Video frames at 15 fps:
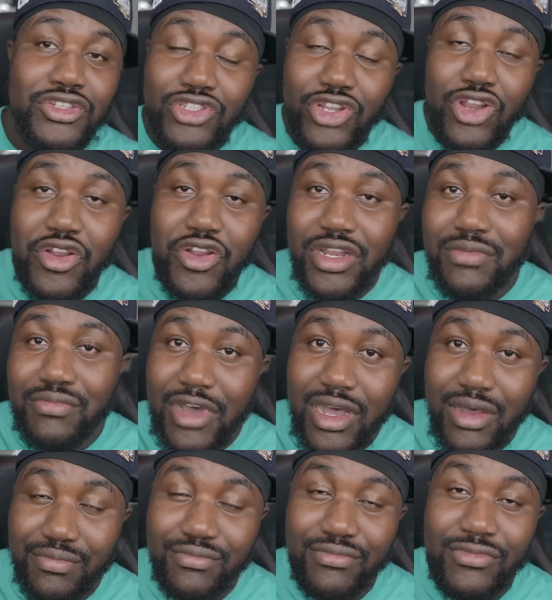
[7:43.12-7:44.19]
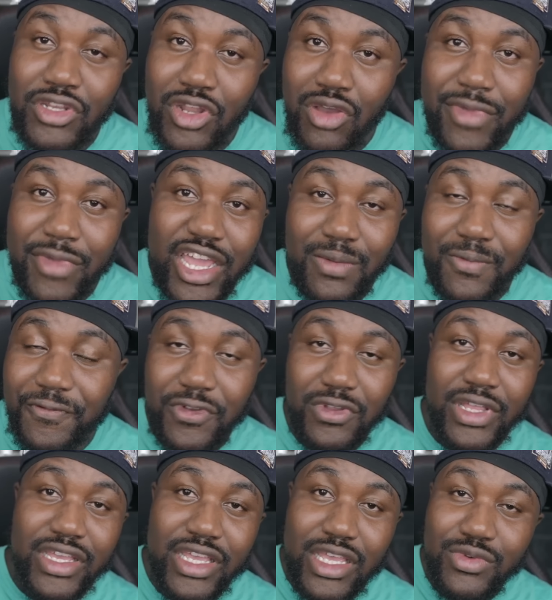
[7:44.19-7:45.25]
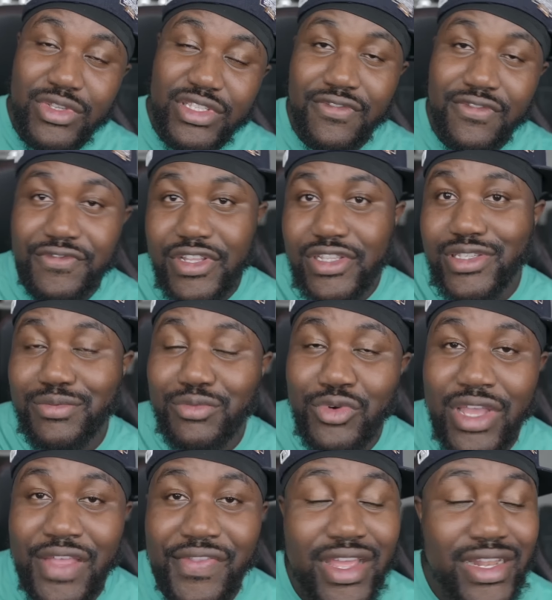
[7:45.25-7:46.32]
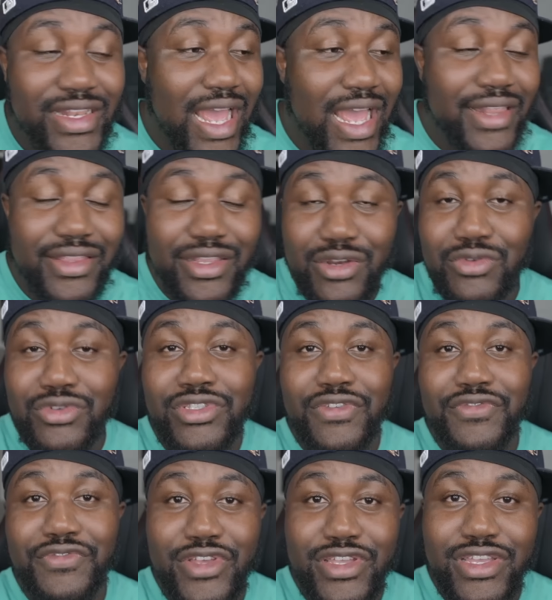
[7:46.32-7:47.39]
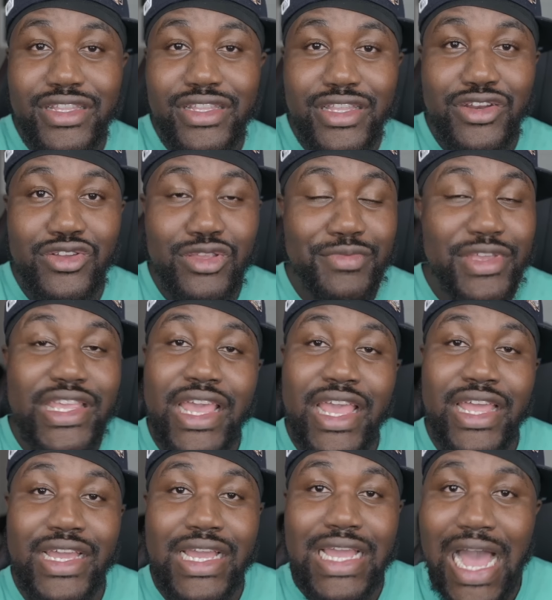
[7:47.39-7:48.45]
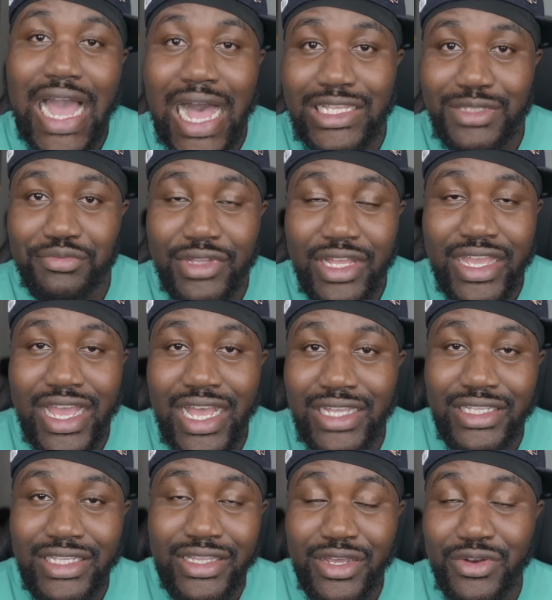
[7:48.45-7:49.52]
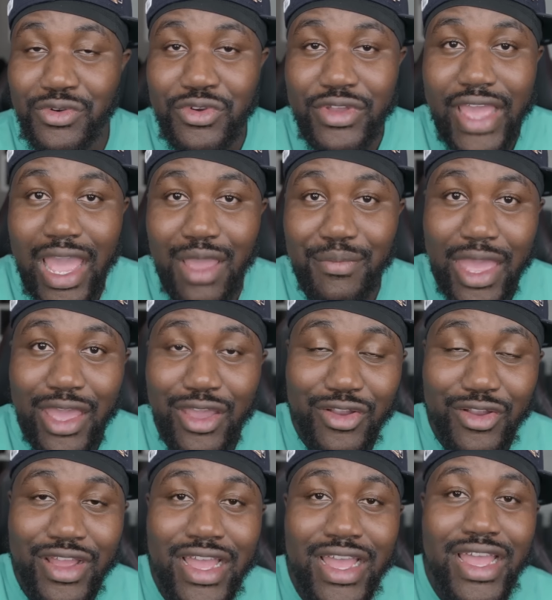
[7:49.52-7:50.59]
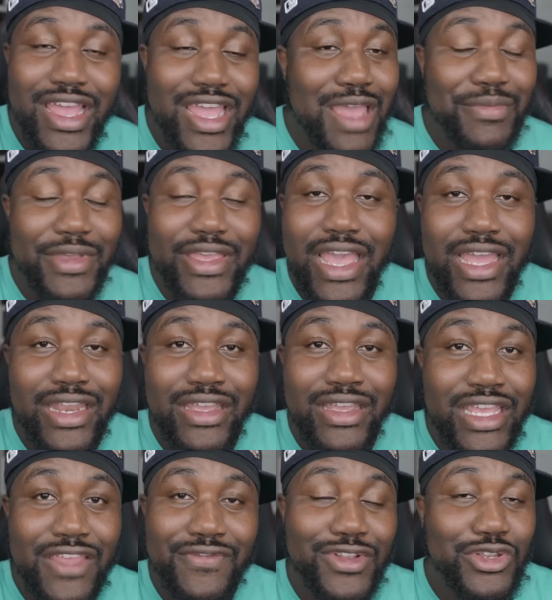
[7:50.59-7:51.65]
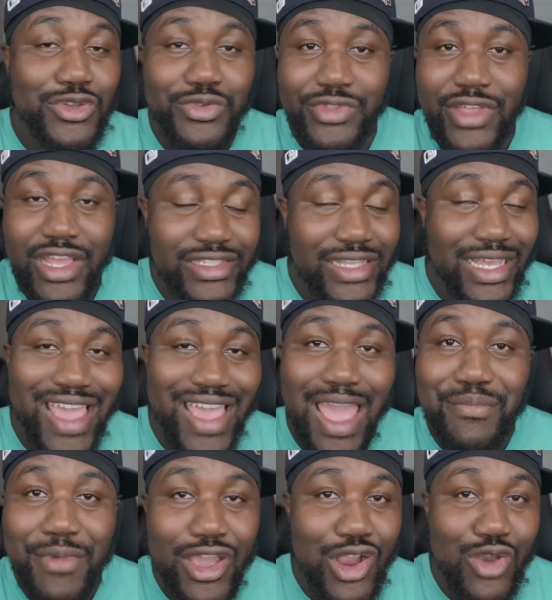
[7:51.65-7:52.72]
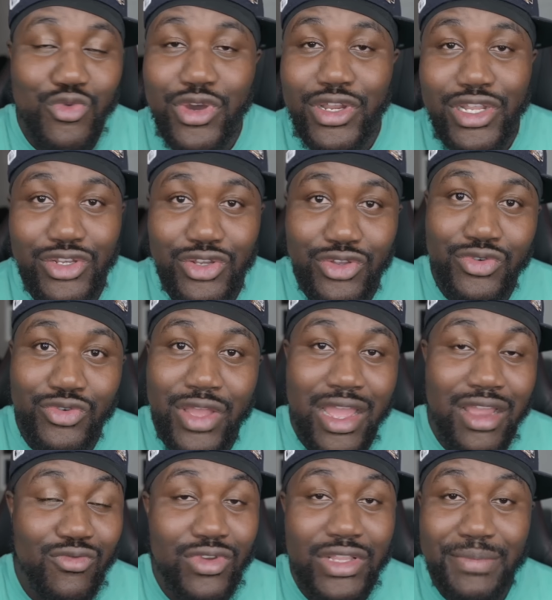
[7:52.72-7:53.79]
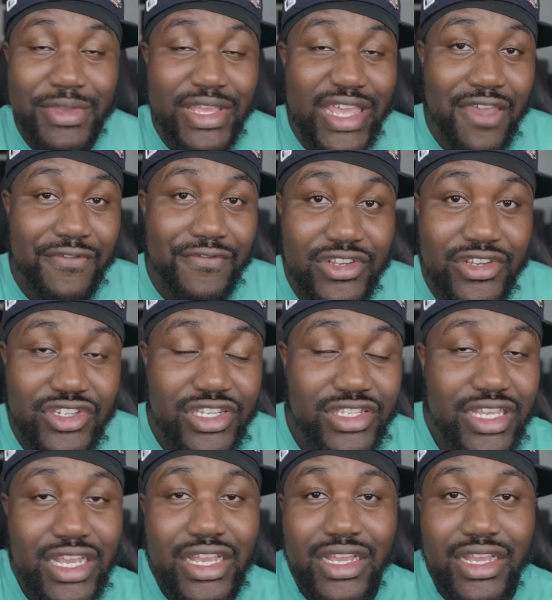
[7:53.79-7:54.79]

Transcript: turned him up, made him feel like he was invincible, and then that literal civilian literally began to cosplay as a literal gangbanger and began to even do things that gangbanger wouldn't do and really became vicious,